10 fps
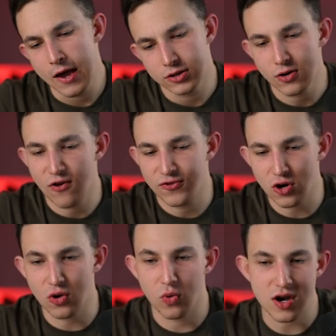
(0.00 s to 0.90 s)
So if
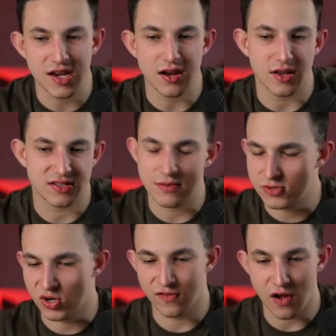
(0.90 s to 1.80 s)
you're working on some
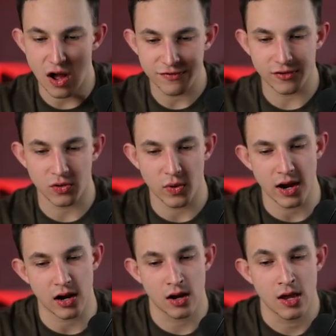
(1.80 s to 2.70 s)
sort of offer
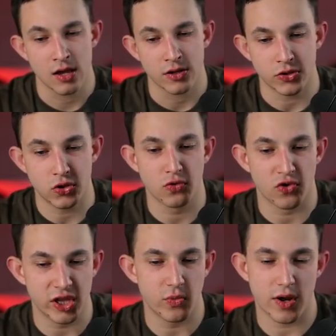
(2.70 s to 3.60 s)
where you
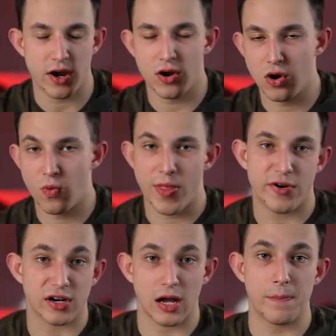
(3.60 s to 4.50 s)
really want to know
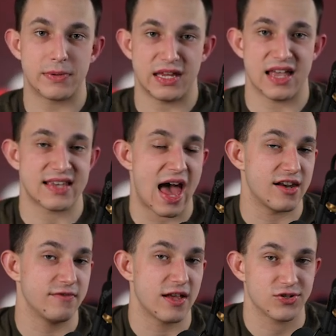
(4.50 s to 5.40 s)
whether a company has
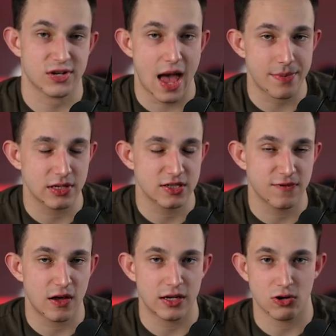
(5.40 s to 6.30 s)
had venture capitalist
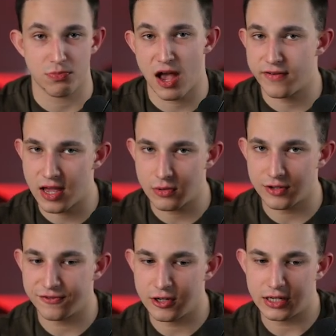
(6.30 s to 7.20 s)
funding or private
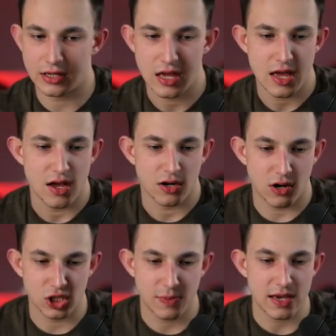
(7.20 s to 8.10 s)
equity funding,
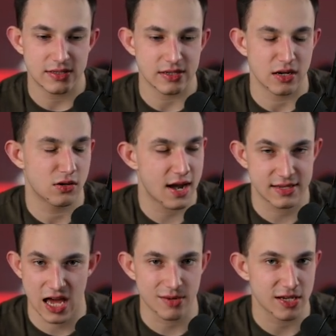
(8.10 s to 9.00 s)
Crunchbase is a great
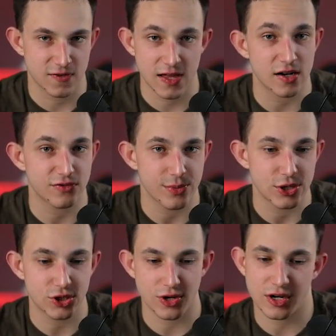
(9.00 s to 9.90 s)
database for that
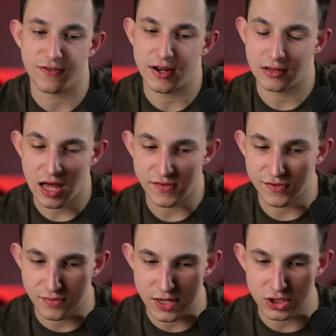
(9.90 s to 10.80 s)
information. You're going to find a lot of
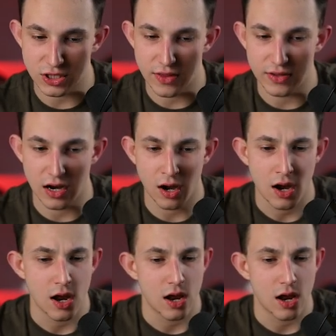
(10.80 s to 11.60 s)
information on there.